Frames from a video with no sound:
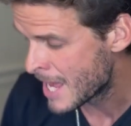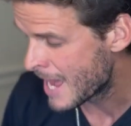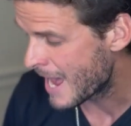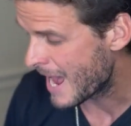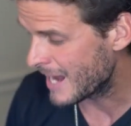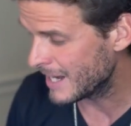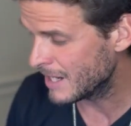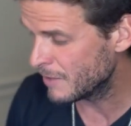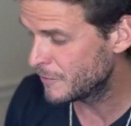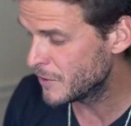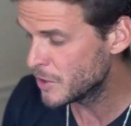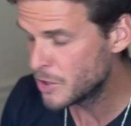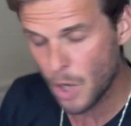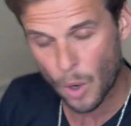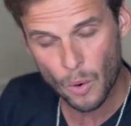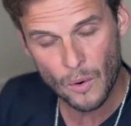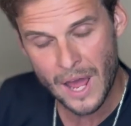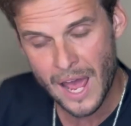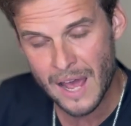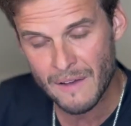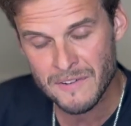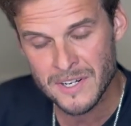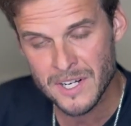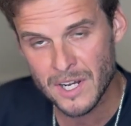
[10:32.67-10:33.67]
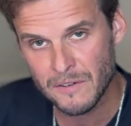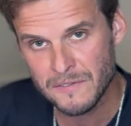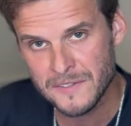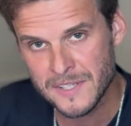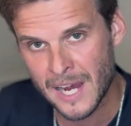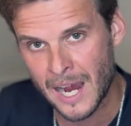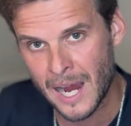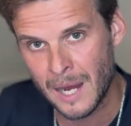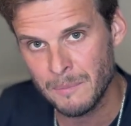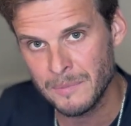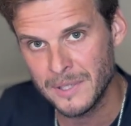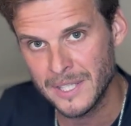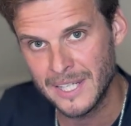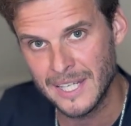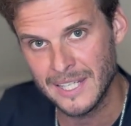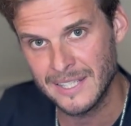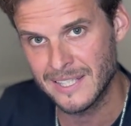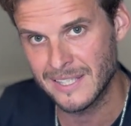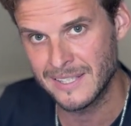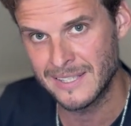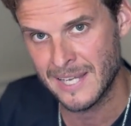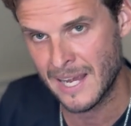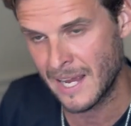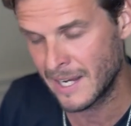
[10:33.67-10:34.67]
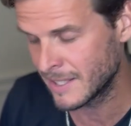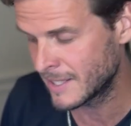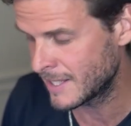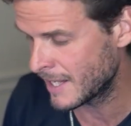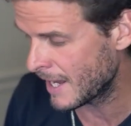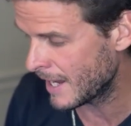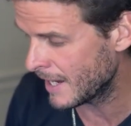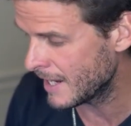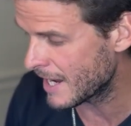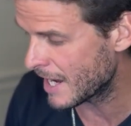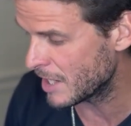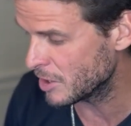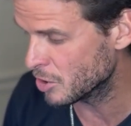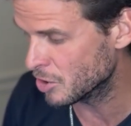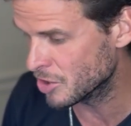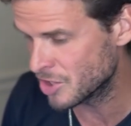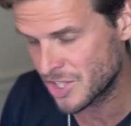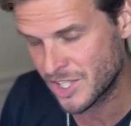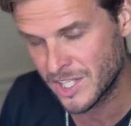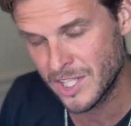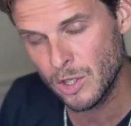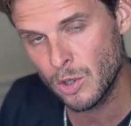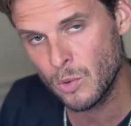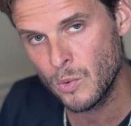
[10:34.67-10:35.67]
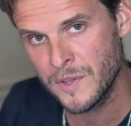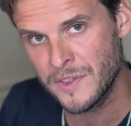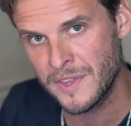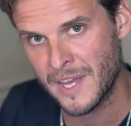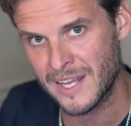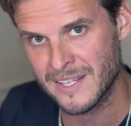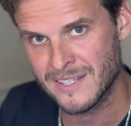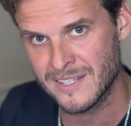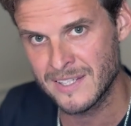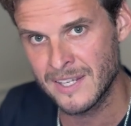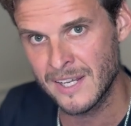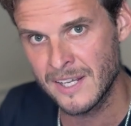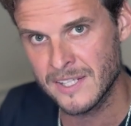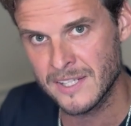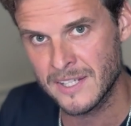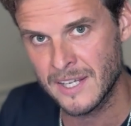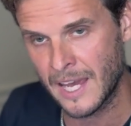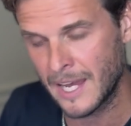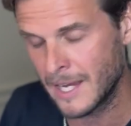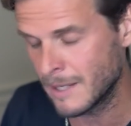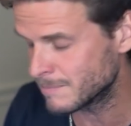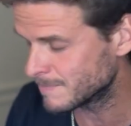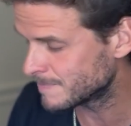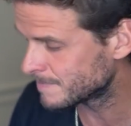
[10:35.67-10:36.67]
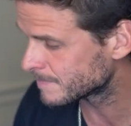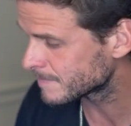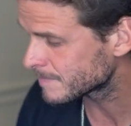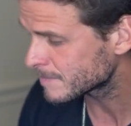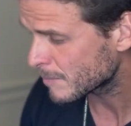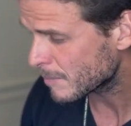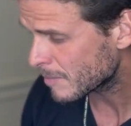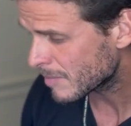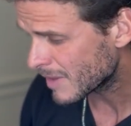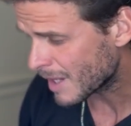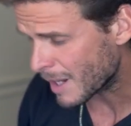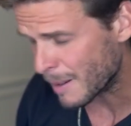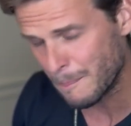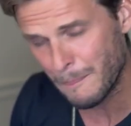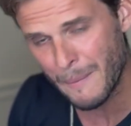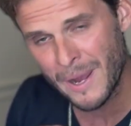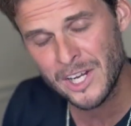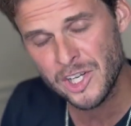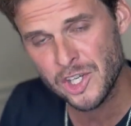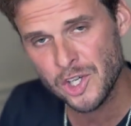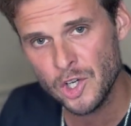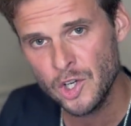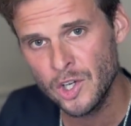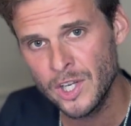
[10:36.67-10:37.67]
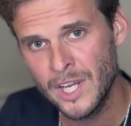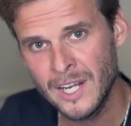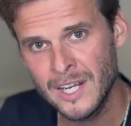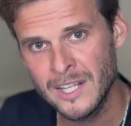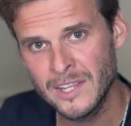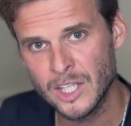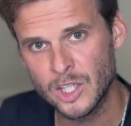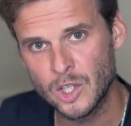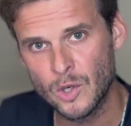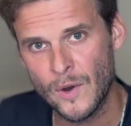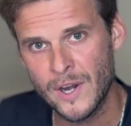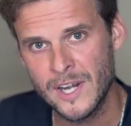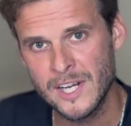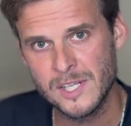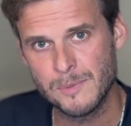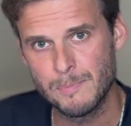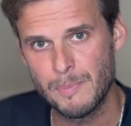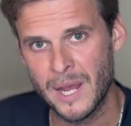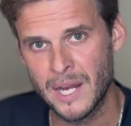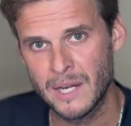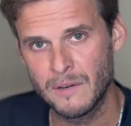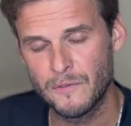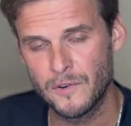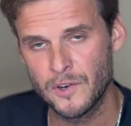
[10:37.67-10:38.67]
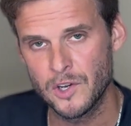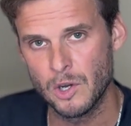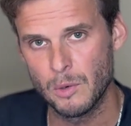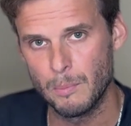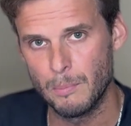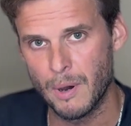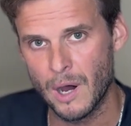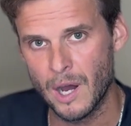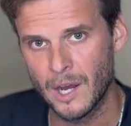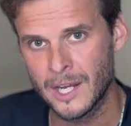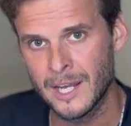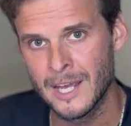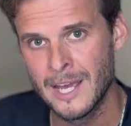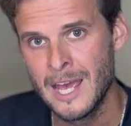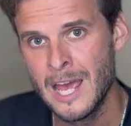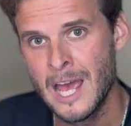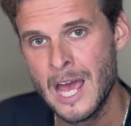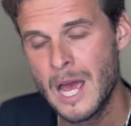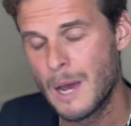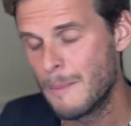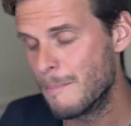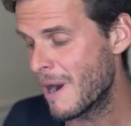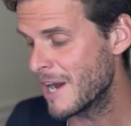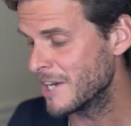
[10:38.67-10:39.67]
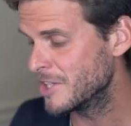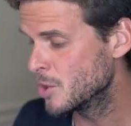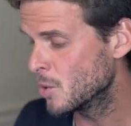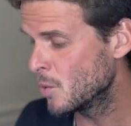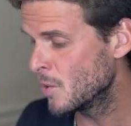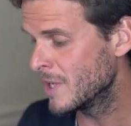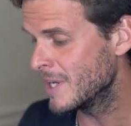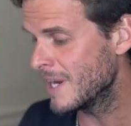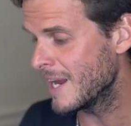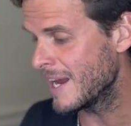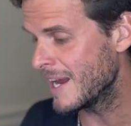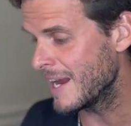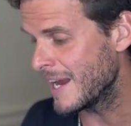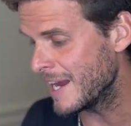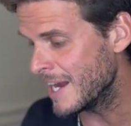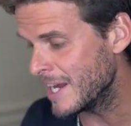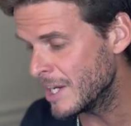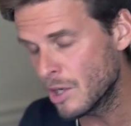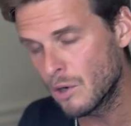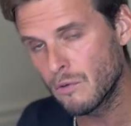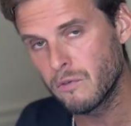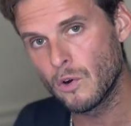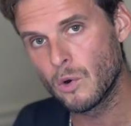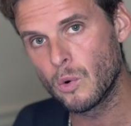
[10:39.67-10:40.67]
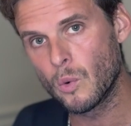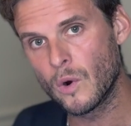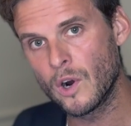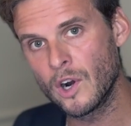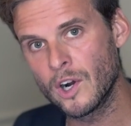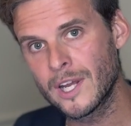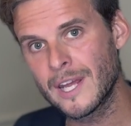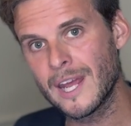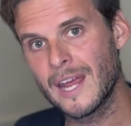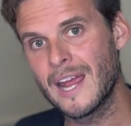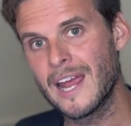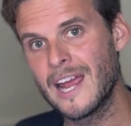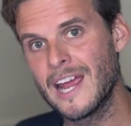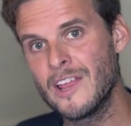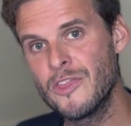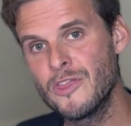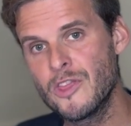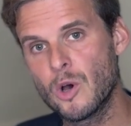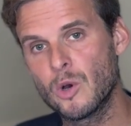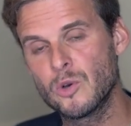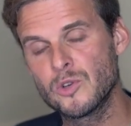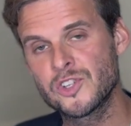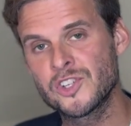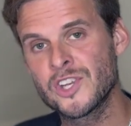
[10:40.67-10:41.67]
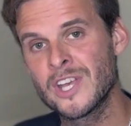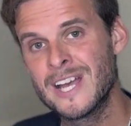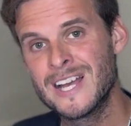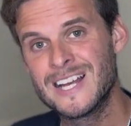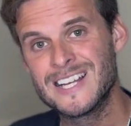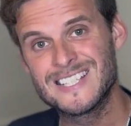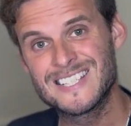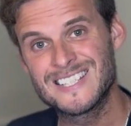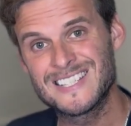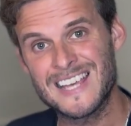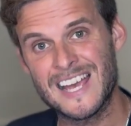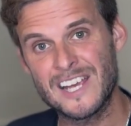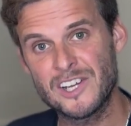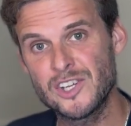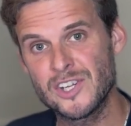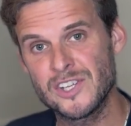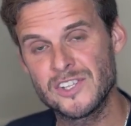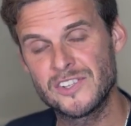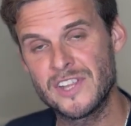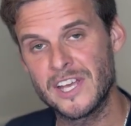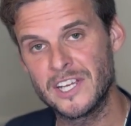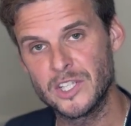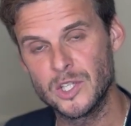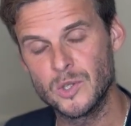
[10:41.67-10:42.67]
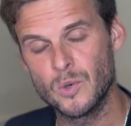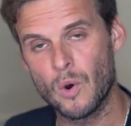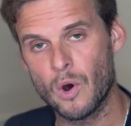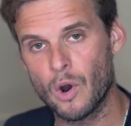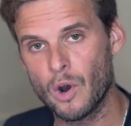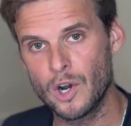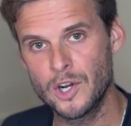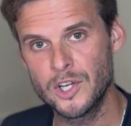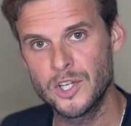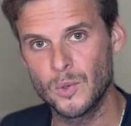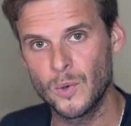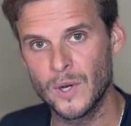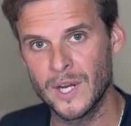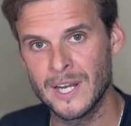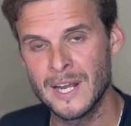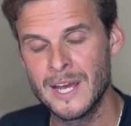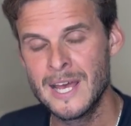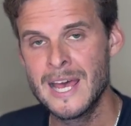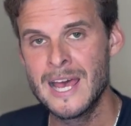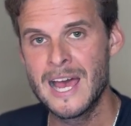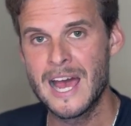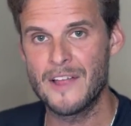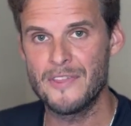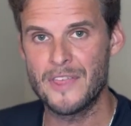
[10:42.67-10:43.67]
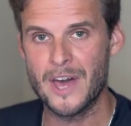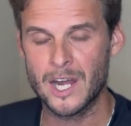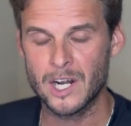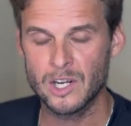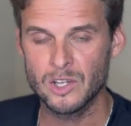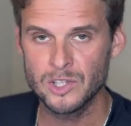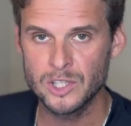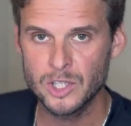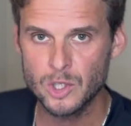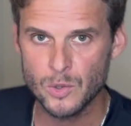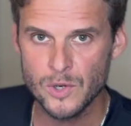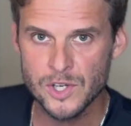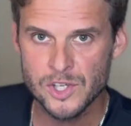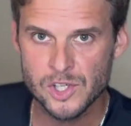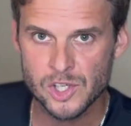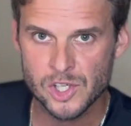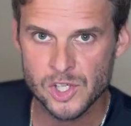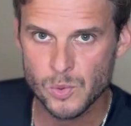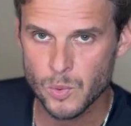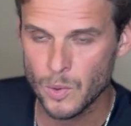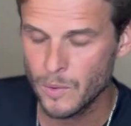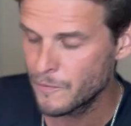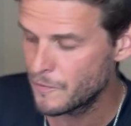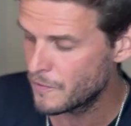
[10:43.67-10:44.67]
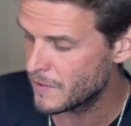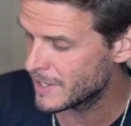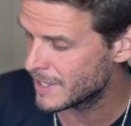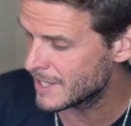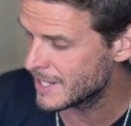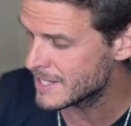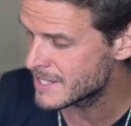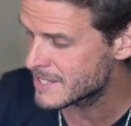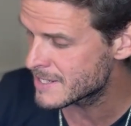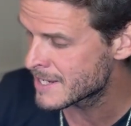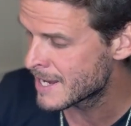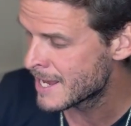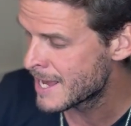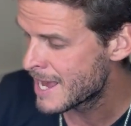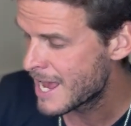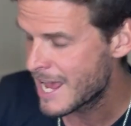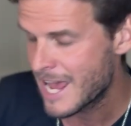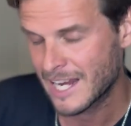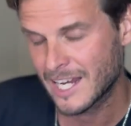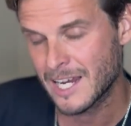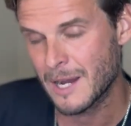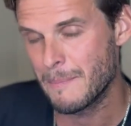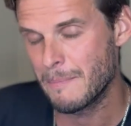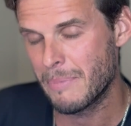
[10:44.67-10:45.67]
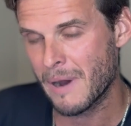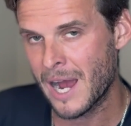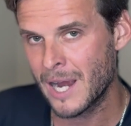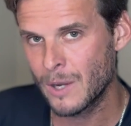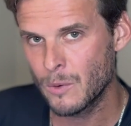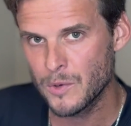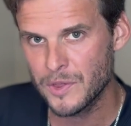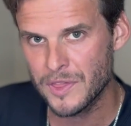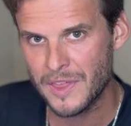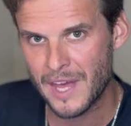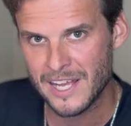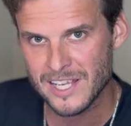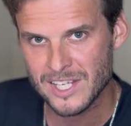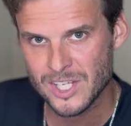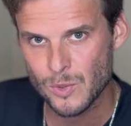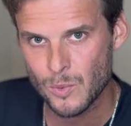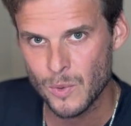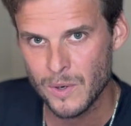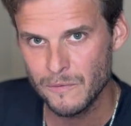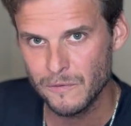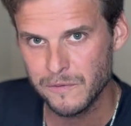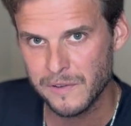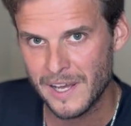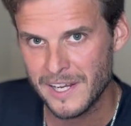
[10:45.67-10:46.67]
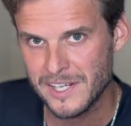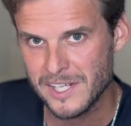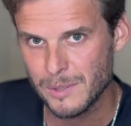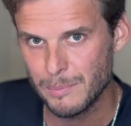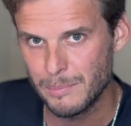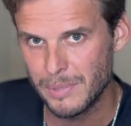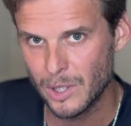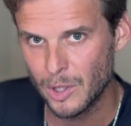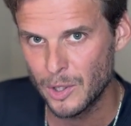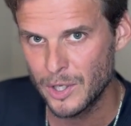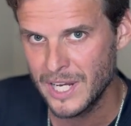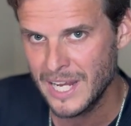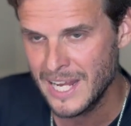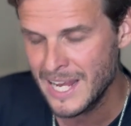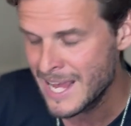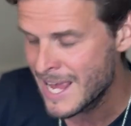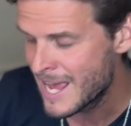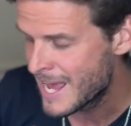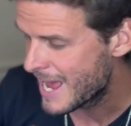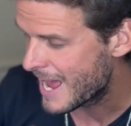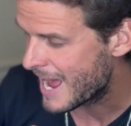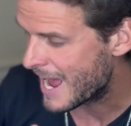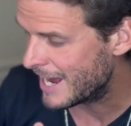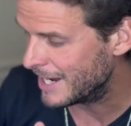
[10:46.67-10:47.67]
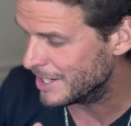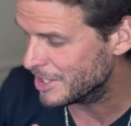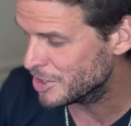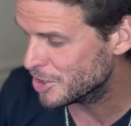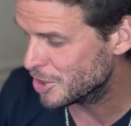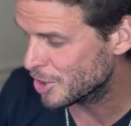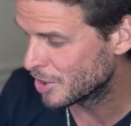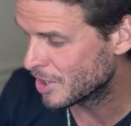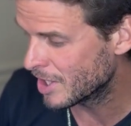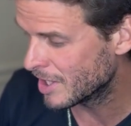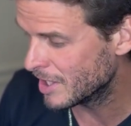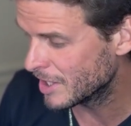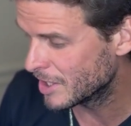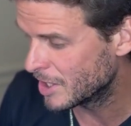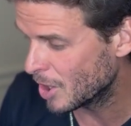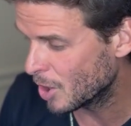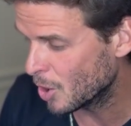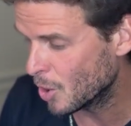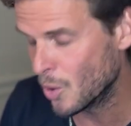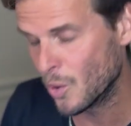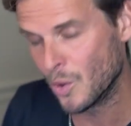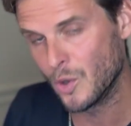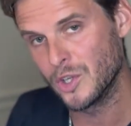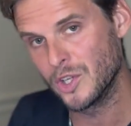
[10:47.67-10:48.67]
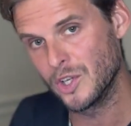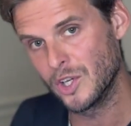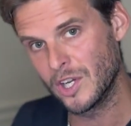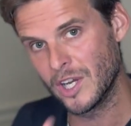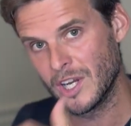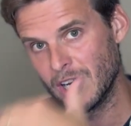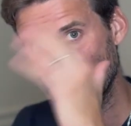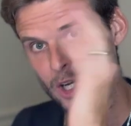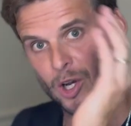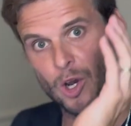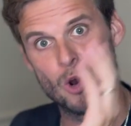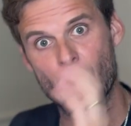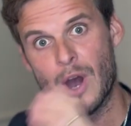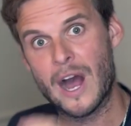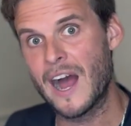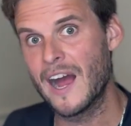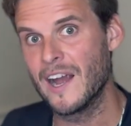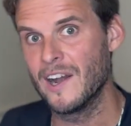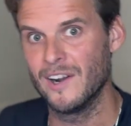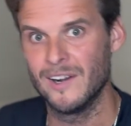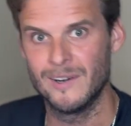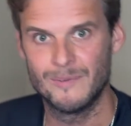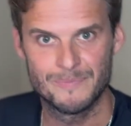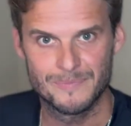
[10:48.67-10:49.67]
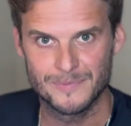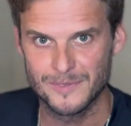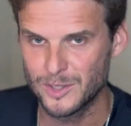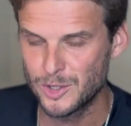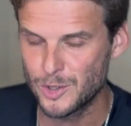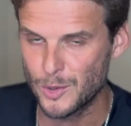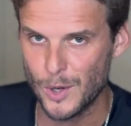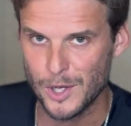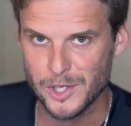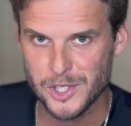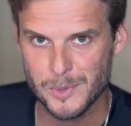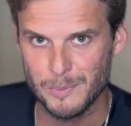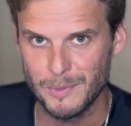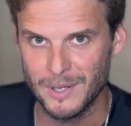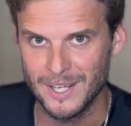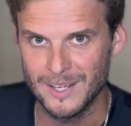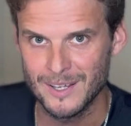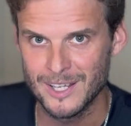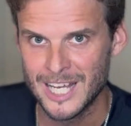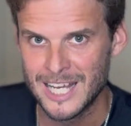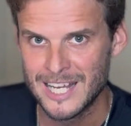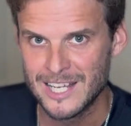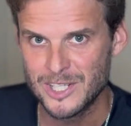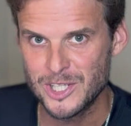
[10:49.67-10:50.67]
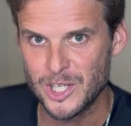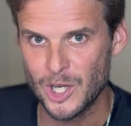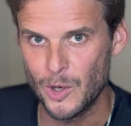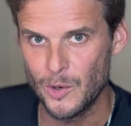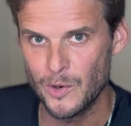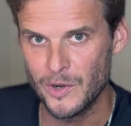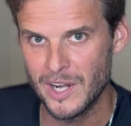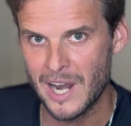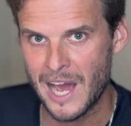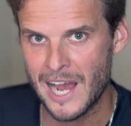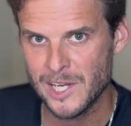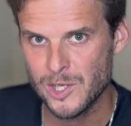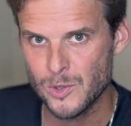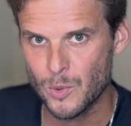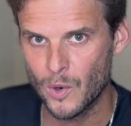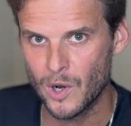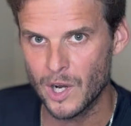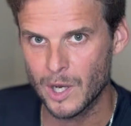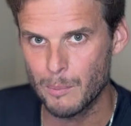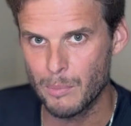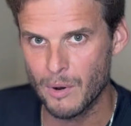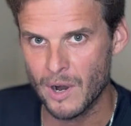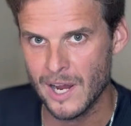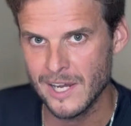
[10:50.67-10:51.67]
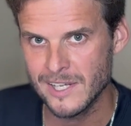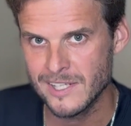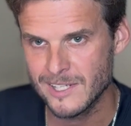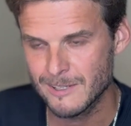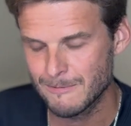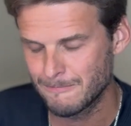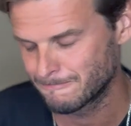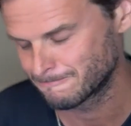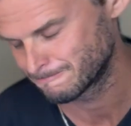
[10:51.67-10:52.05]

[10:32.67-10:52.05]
And if you don't have enough time to get to 10K and you're still with that 6K, make sure you're getting the greatest bang for your buck by doing interval work in those sessions that you are doing. That'll increase your swim fitness combined with that swim flexibility, and you're gonna go higher, trust me. So nice work, Bryce.